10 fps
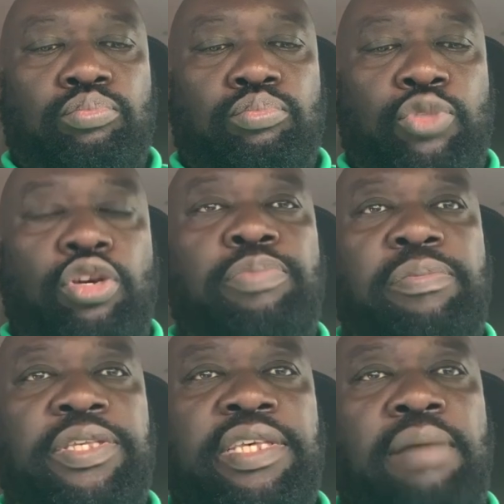some
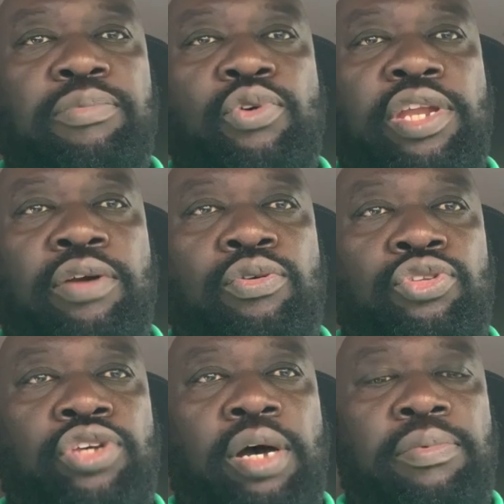people say I'm doing a
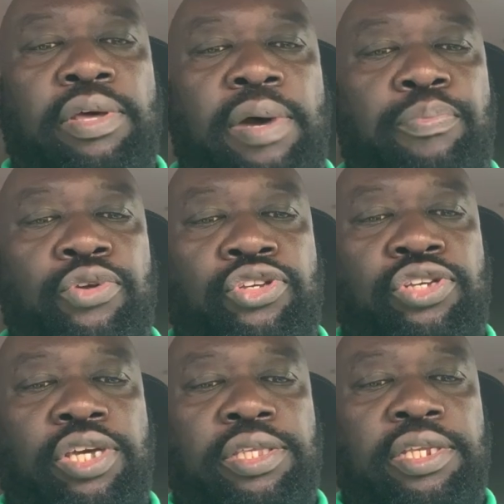good job. They
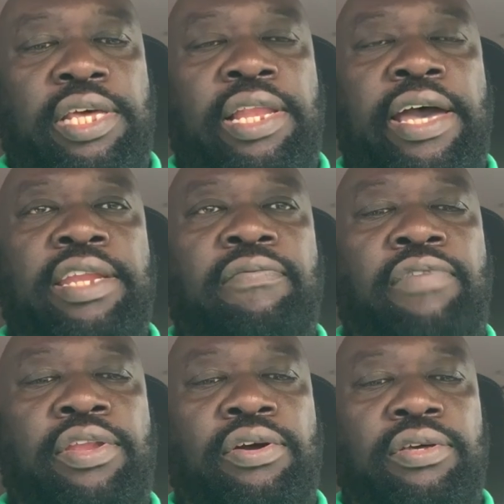appreciate it. They like the
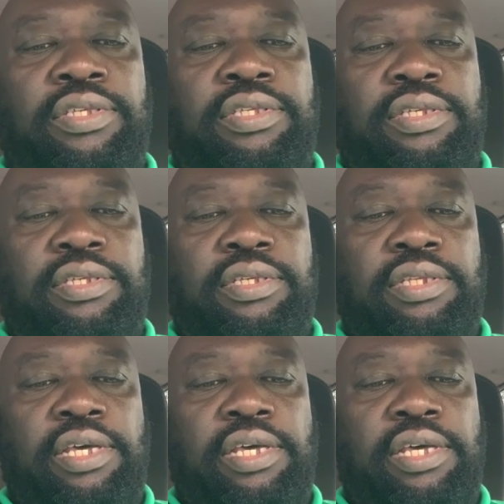videos.